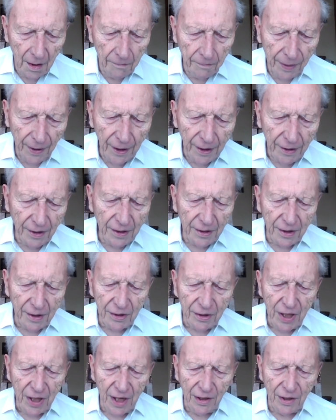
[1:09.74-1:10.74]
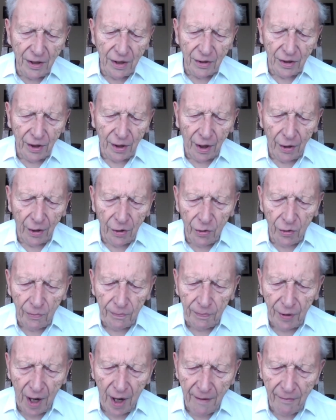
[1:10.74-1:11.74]
Bernard attended the
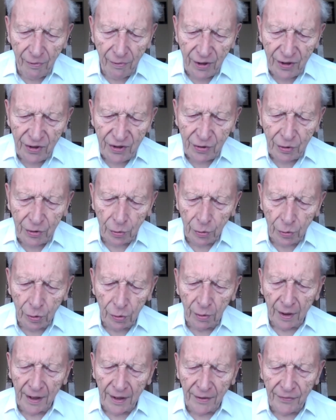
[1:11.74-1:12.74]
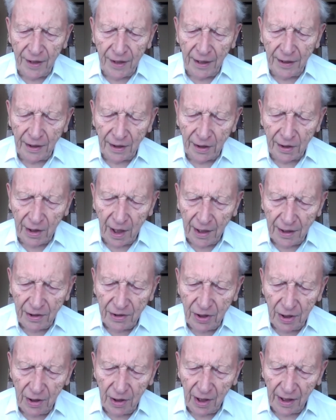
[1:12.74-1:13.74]
local primary school, and then in
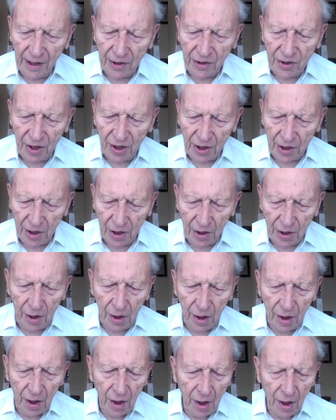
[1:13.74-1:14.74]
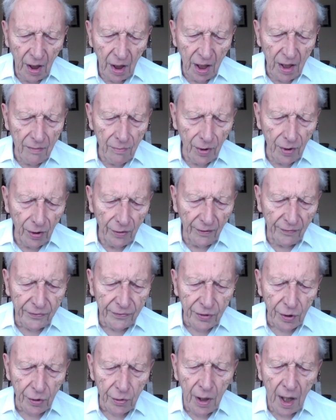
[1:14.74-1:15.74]
1918 he
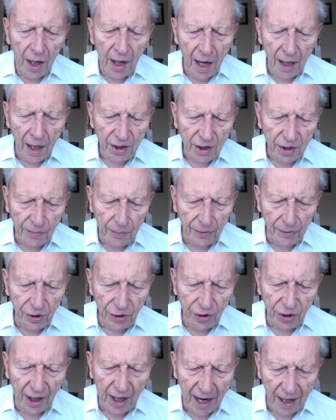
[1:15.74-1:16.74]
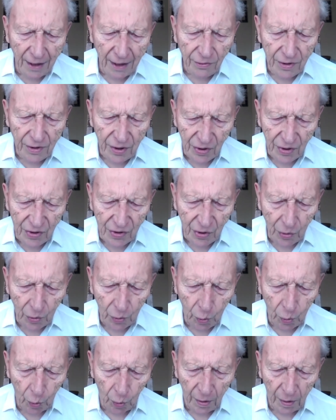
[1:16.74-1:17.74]
moved to Uxbridge County
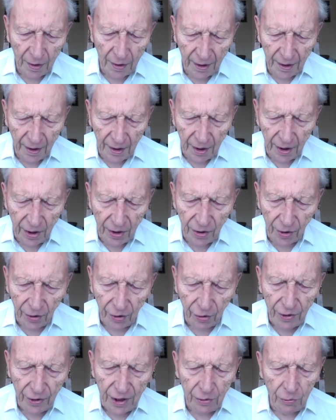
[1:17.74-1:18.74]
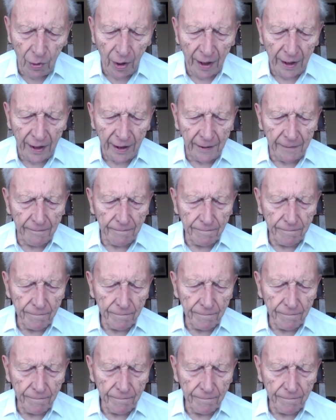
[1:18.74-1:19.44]
School in the Greenway.